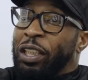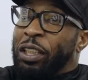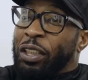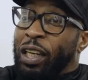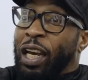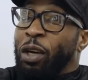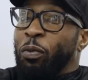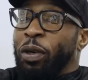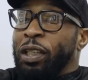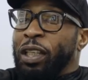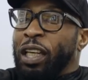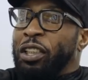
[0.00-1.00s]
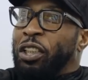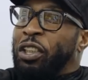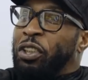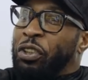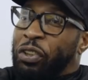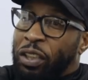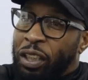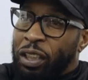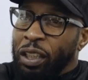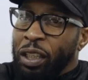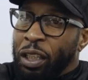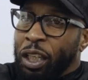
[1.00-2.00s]
he's a lightweight, and you can see
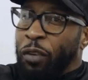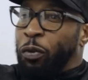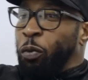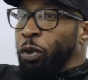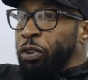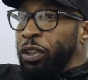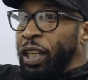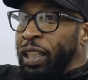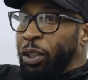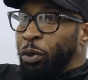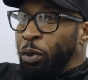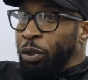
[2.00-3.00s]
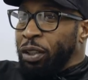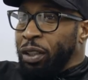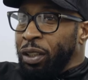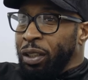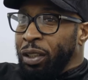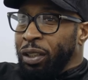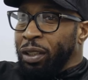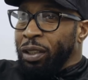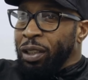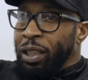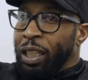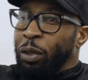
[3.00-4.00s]
if he wasn't any good,
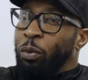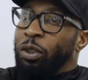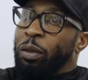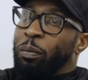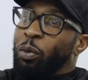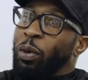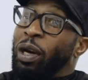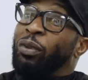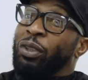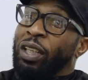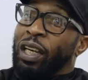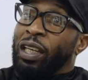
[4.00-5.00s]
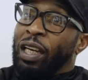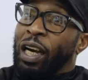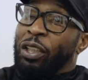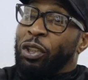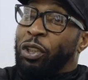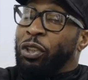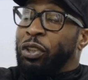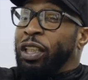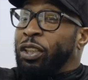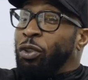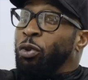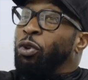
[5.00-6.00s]
he wouldn't be where he's at. And you can see
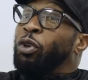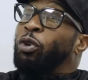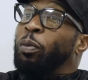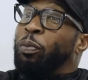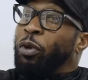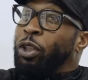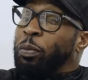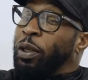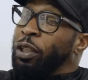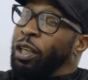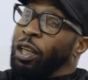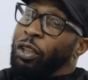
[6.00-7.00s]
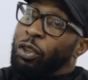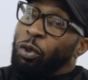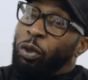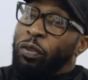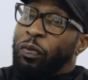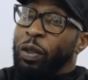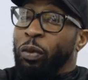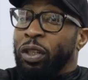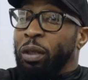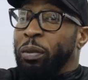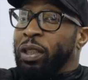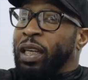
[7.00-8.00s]
he's another good prospect. The only thing with
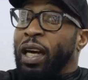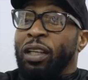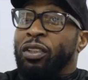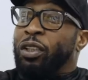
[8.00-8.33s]
him, he can't